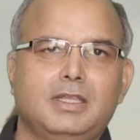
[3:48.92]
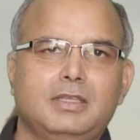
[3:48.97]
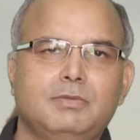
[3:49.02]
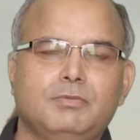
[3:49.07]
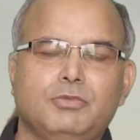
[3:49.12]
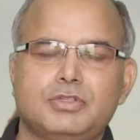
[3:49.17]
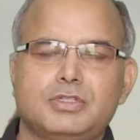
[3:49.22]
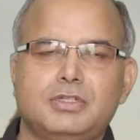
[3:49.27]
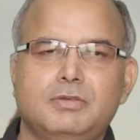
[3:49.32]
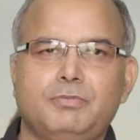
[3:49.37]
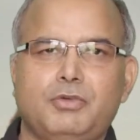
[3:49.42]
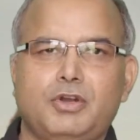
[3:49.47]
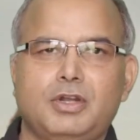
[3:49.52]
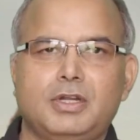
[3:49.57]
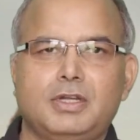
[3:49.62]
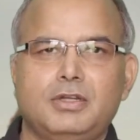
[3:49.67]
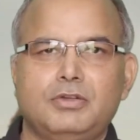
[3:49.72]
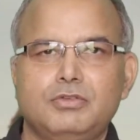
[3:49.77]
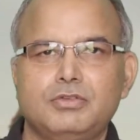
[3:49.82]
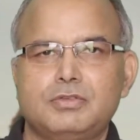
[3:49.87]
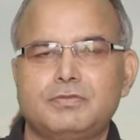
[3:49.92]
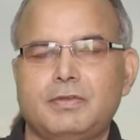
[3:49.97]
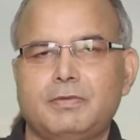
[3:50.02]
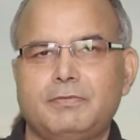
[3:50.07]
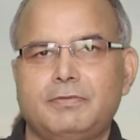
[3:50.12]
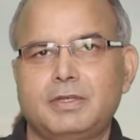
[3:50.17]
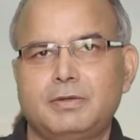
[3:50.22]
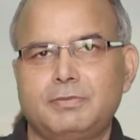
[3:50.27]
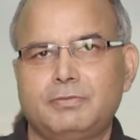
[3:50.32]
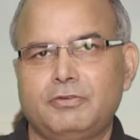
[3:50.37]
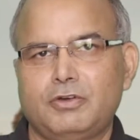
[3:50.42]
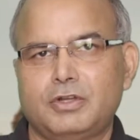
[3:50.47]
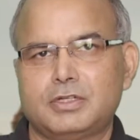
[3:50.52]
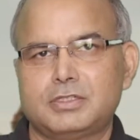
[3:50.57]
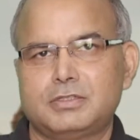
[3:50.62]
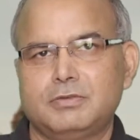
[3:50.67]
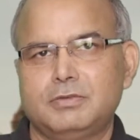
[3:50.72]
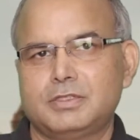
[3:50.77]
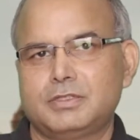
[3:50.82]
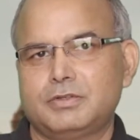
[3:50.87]
most important newspaper for
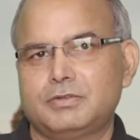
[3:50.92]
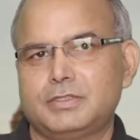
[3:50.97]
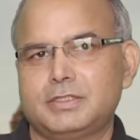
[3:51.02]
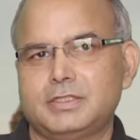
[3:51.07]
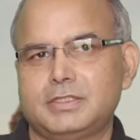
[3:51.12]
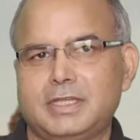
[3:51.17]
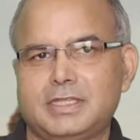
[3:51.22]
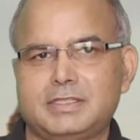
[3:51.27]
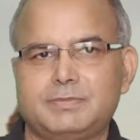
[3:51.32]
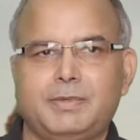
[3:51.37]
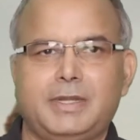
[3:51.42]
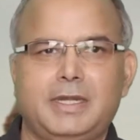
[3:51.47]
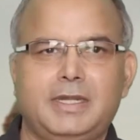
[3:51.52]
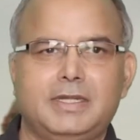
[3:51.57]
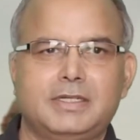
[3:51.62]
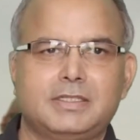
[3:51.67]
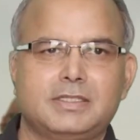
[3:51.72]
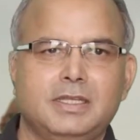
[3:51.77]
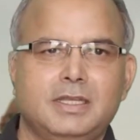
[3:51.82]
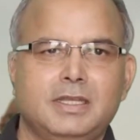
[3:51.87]
civil services aspirants.